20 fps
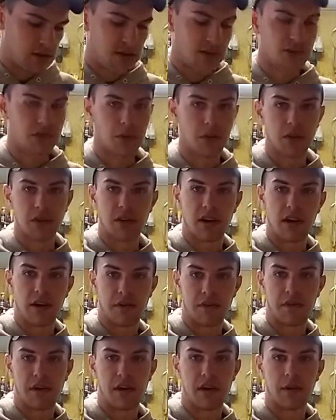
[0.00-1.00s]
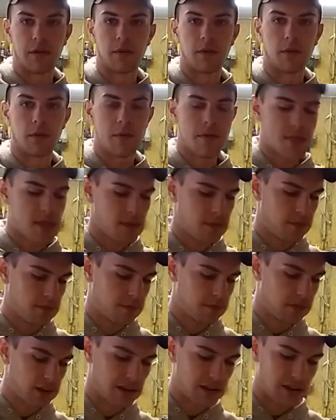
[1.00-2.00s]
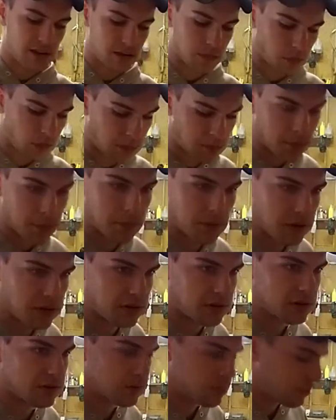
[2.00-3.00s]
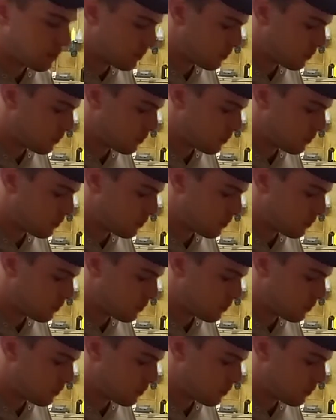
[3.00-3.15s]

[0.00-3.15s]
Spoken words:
is one that I found in one of my buddies.